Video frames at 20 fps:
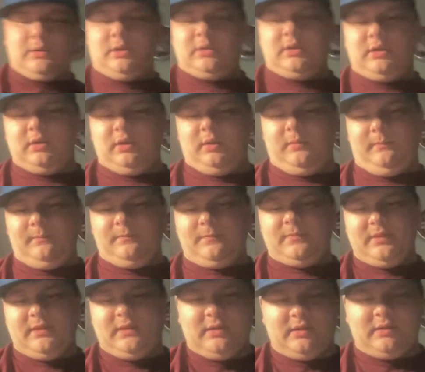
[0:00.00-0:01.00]

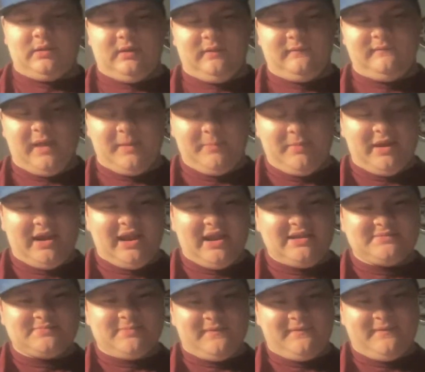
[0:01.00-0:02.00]
Fly By
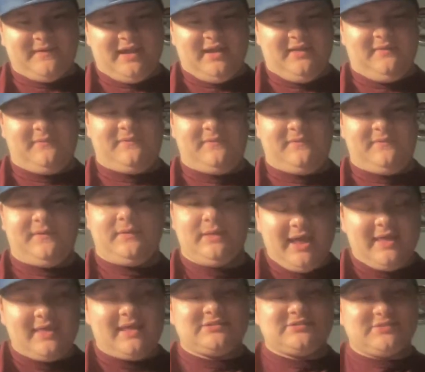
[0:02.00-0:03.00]
Night is my fave.
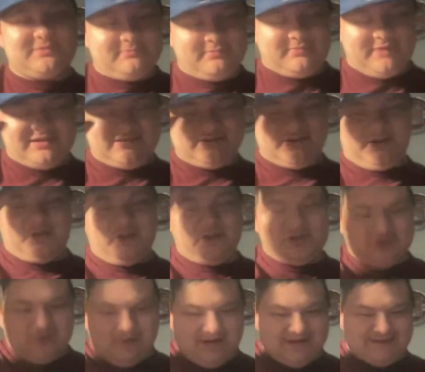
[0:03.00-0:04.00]
Hey, that's a
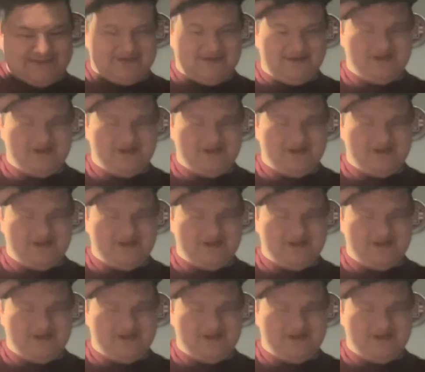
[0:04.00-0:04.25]
good choice.